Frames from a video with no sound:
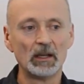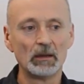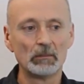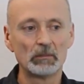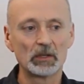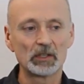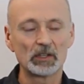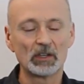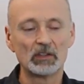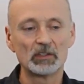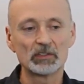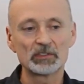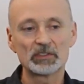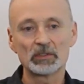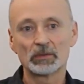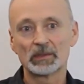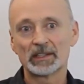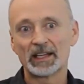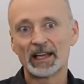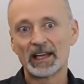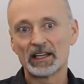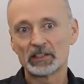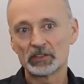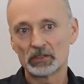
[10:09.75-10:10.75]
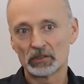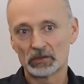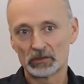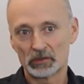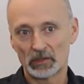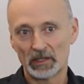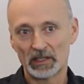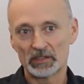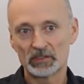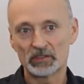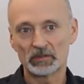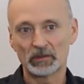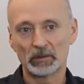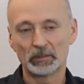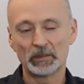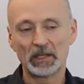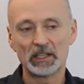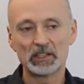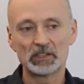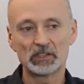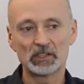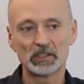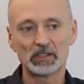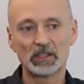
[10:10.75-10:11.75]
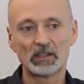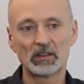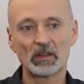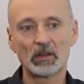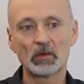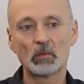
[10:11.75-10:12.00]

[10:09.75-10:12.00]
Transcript: but also an agile transformation in